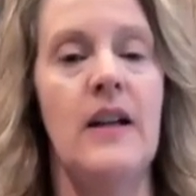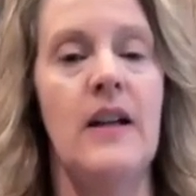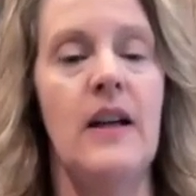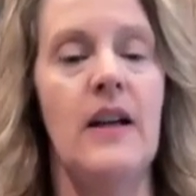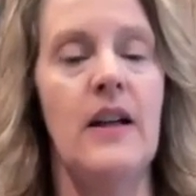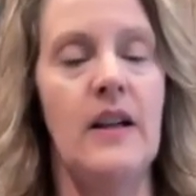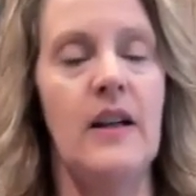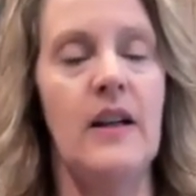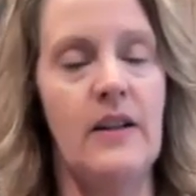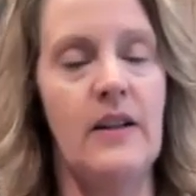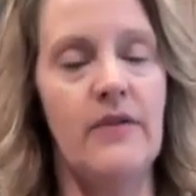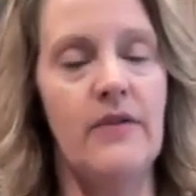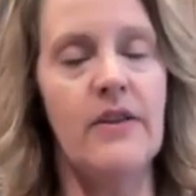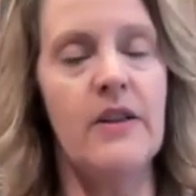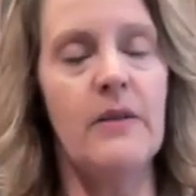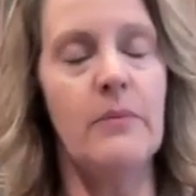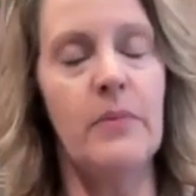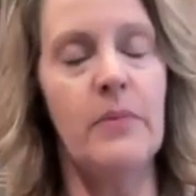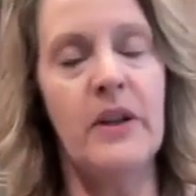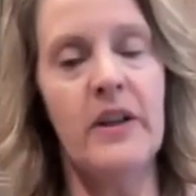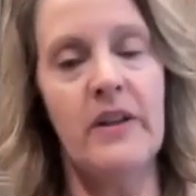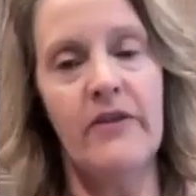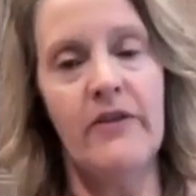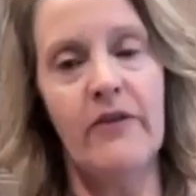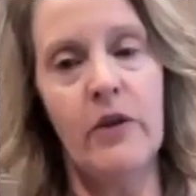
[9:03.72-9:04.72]
if the
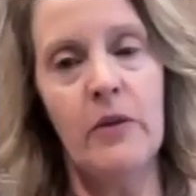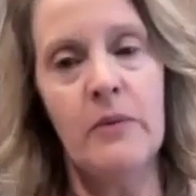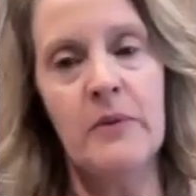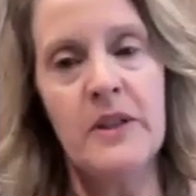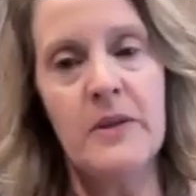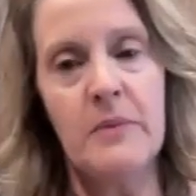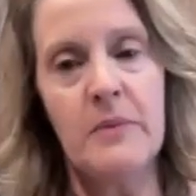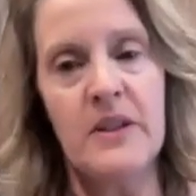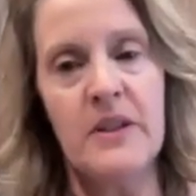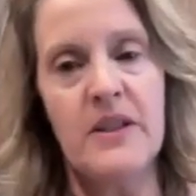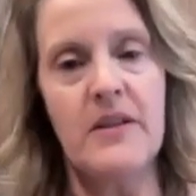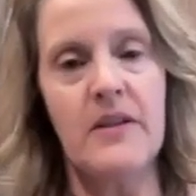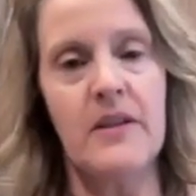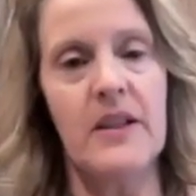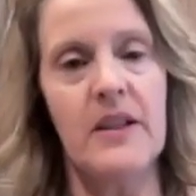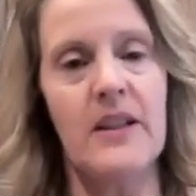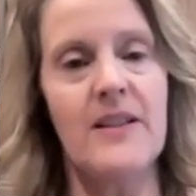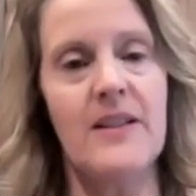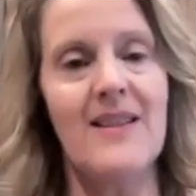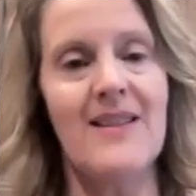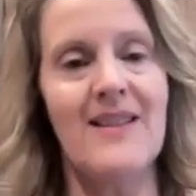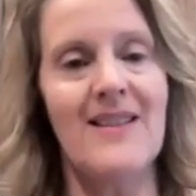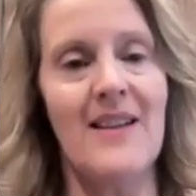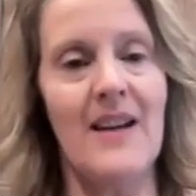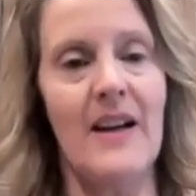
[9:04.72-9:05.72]
piriformis muscle
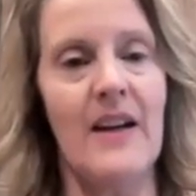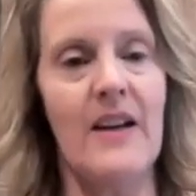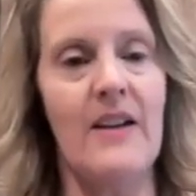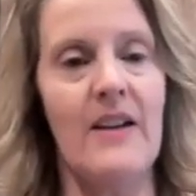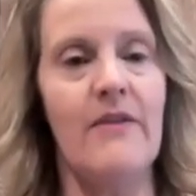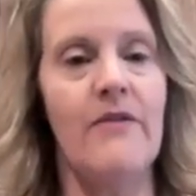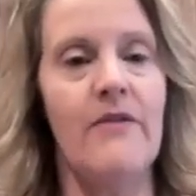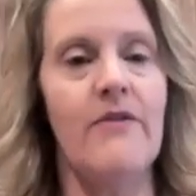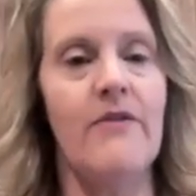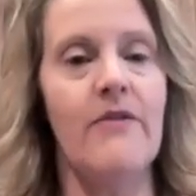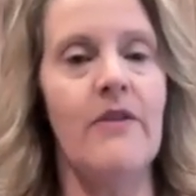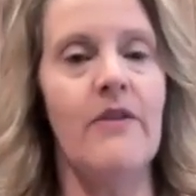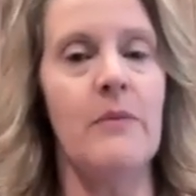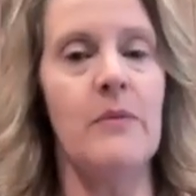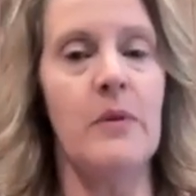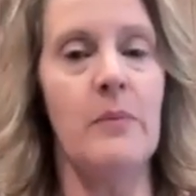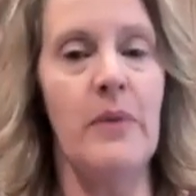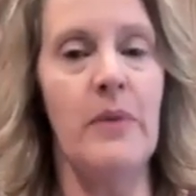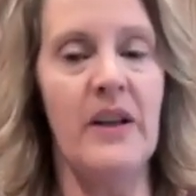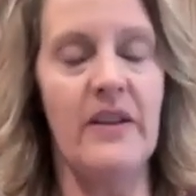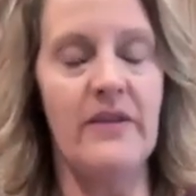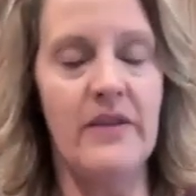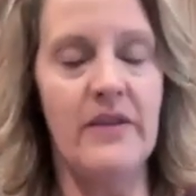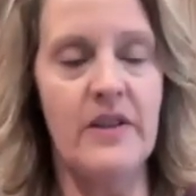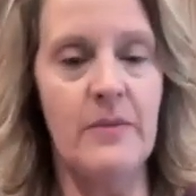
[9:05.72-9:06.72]
gets tight from the
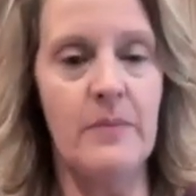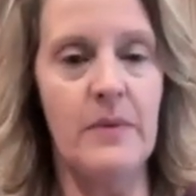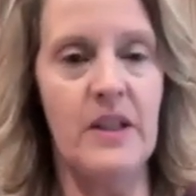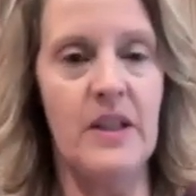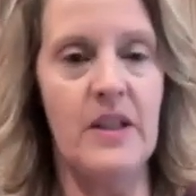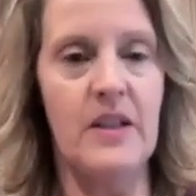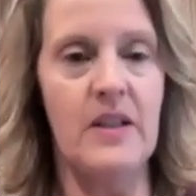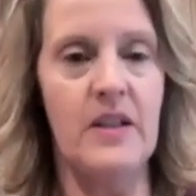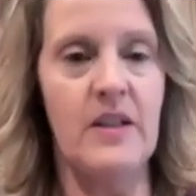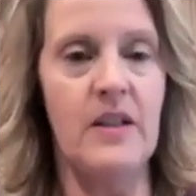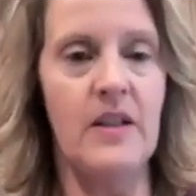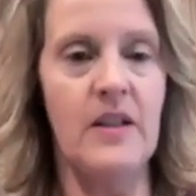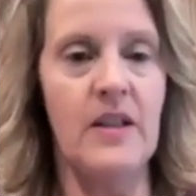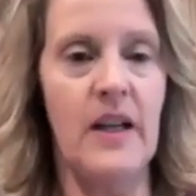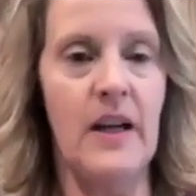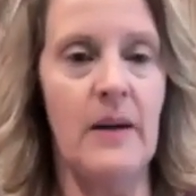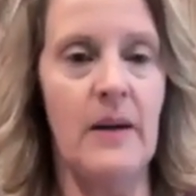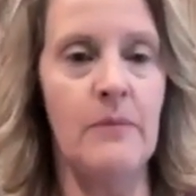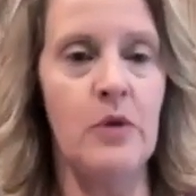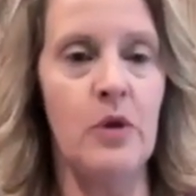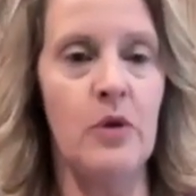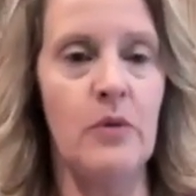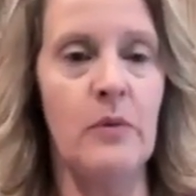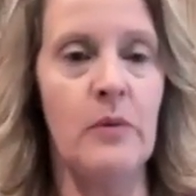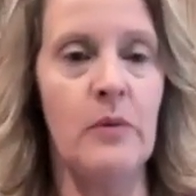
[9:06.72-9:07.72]
pelvis being in an
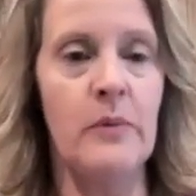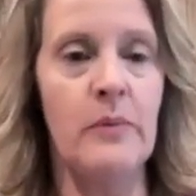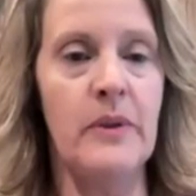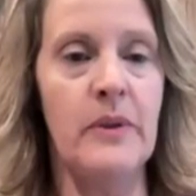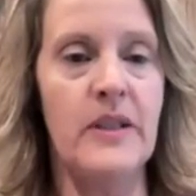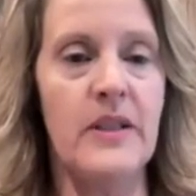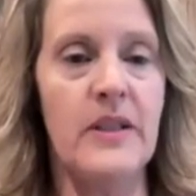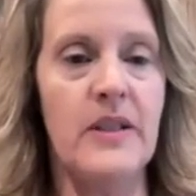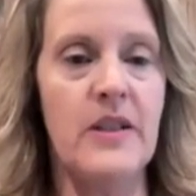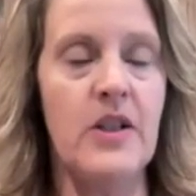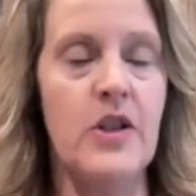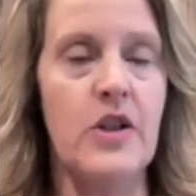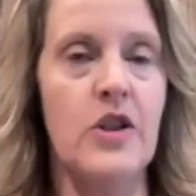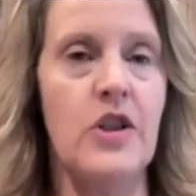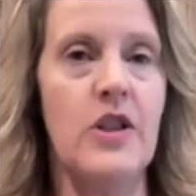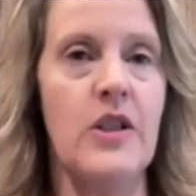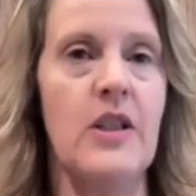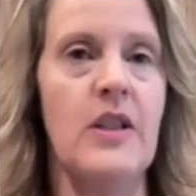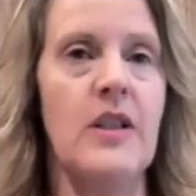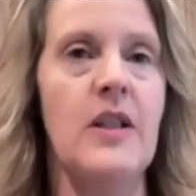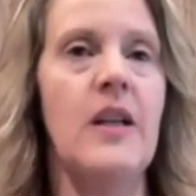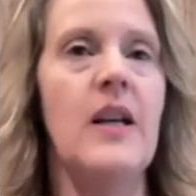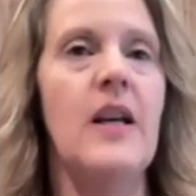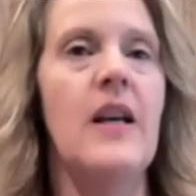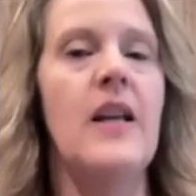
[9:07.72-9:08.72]
abnormal
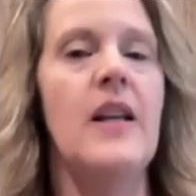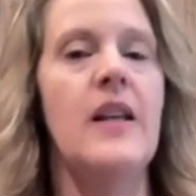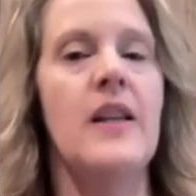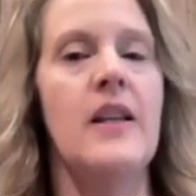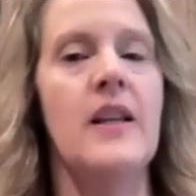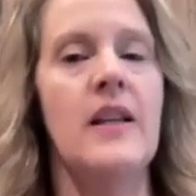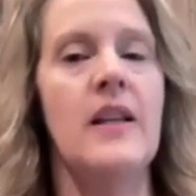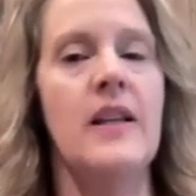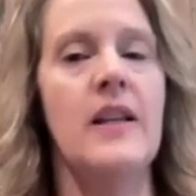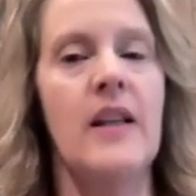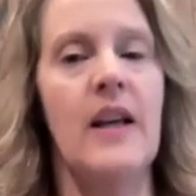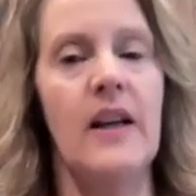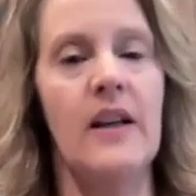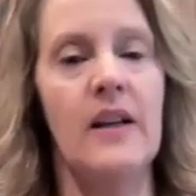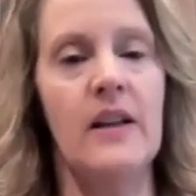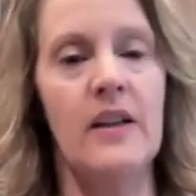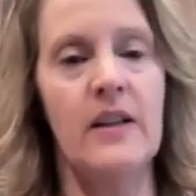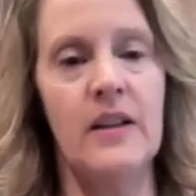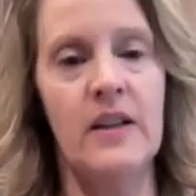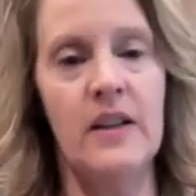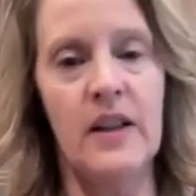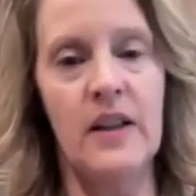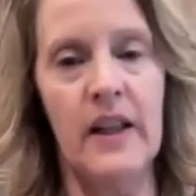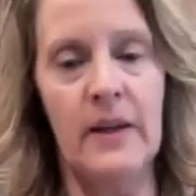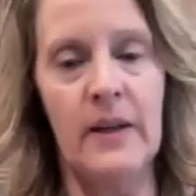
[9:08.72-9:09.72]
position, then that
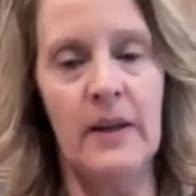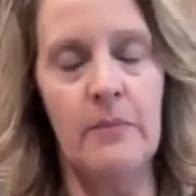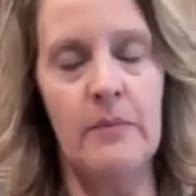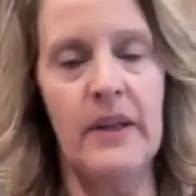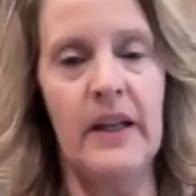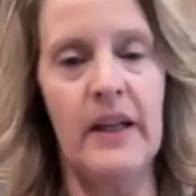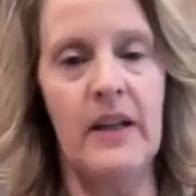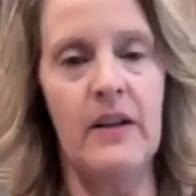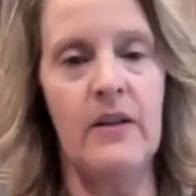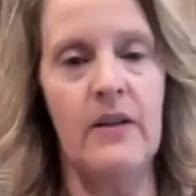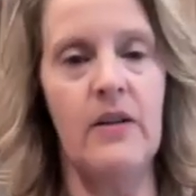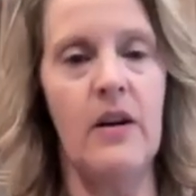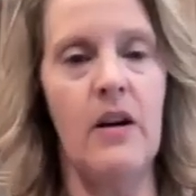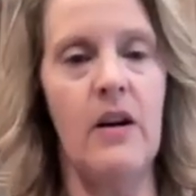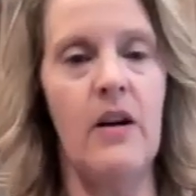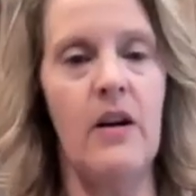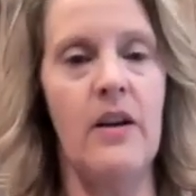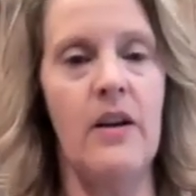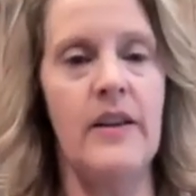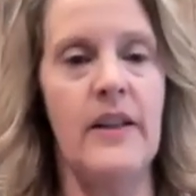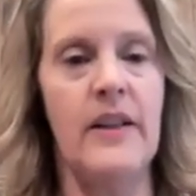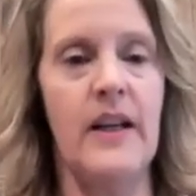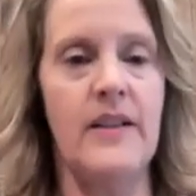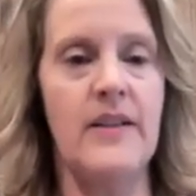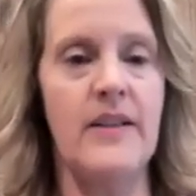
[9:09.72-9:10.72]
can clamp down
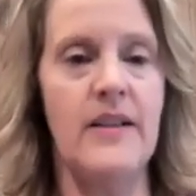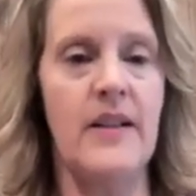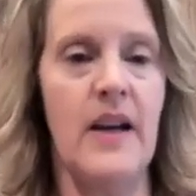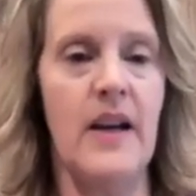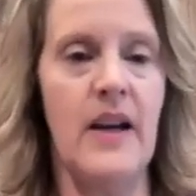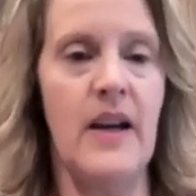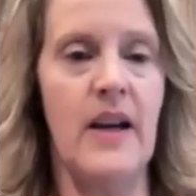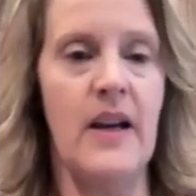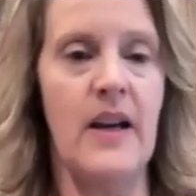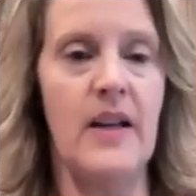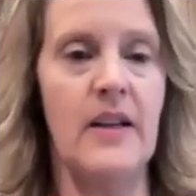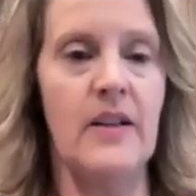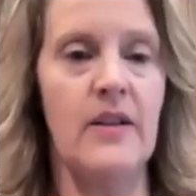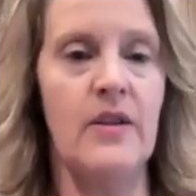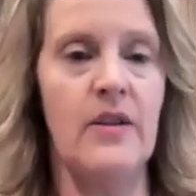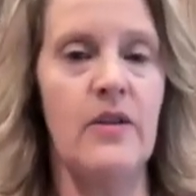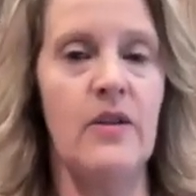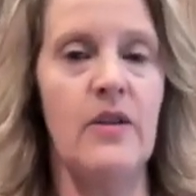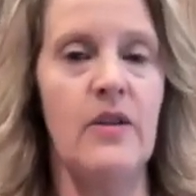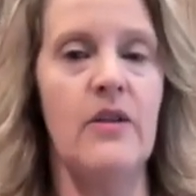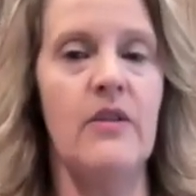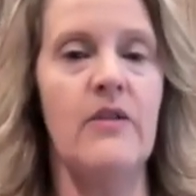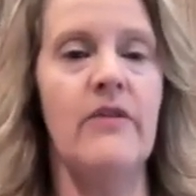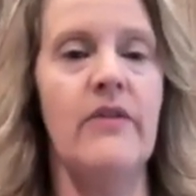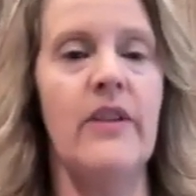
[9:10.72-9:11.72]
on that sciatic
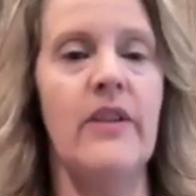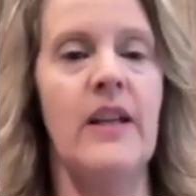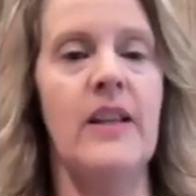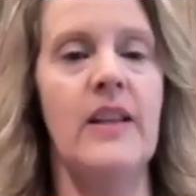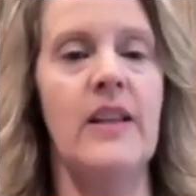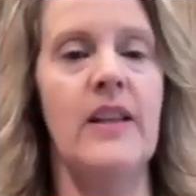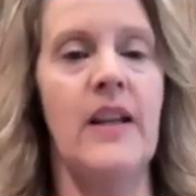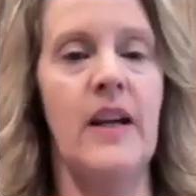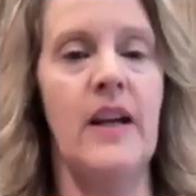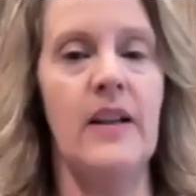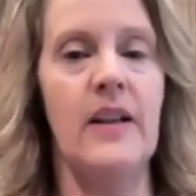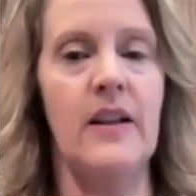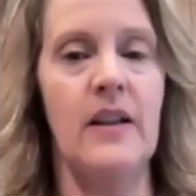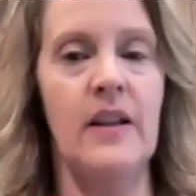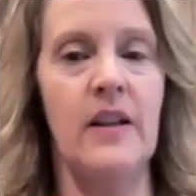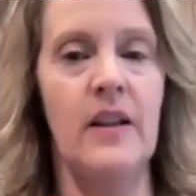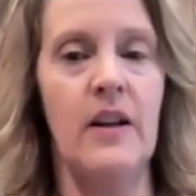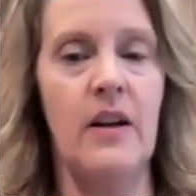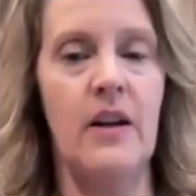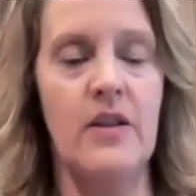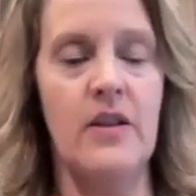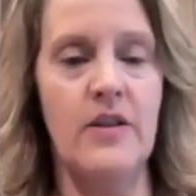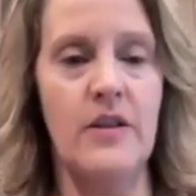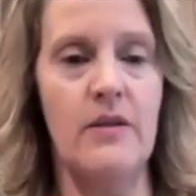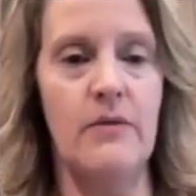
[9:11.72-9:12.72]
nerve and that can
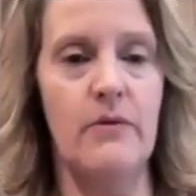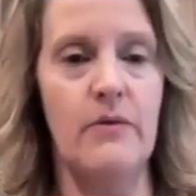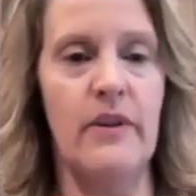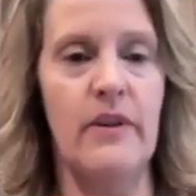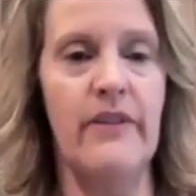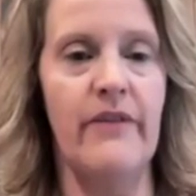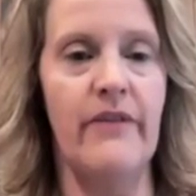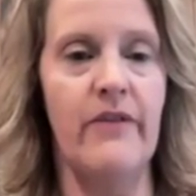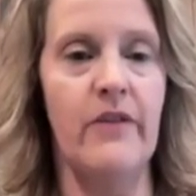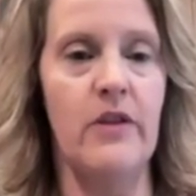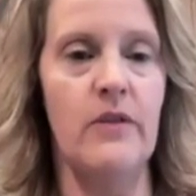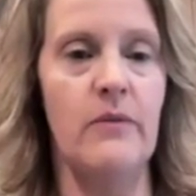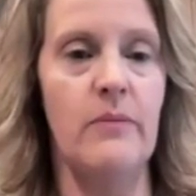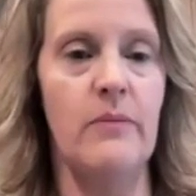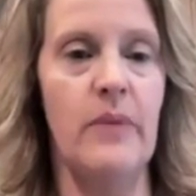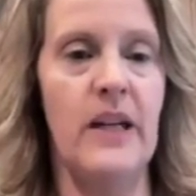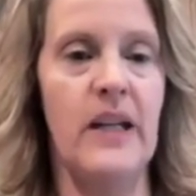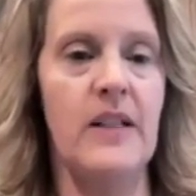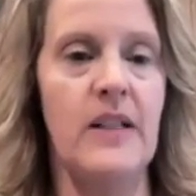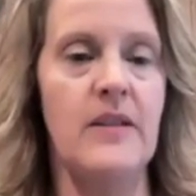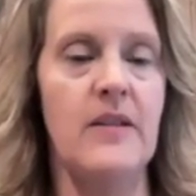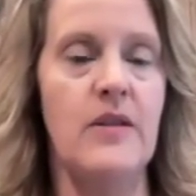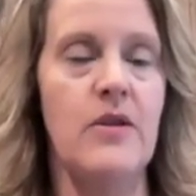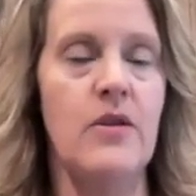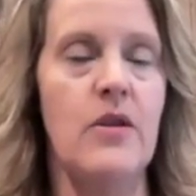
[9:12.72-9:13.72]
cause the referred
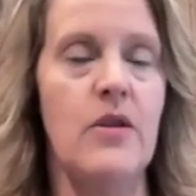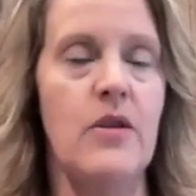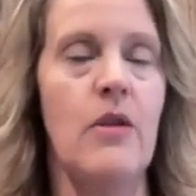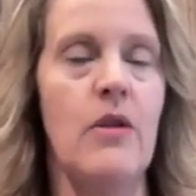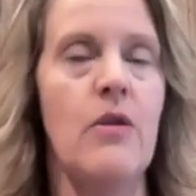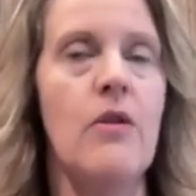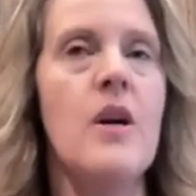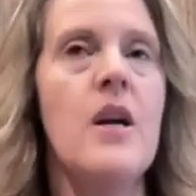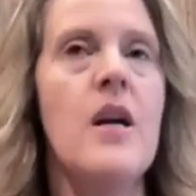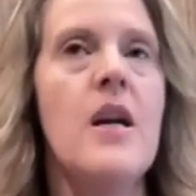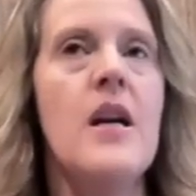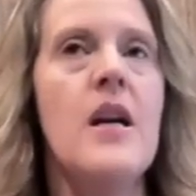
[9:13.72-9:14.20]
pain. So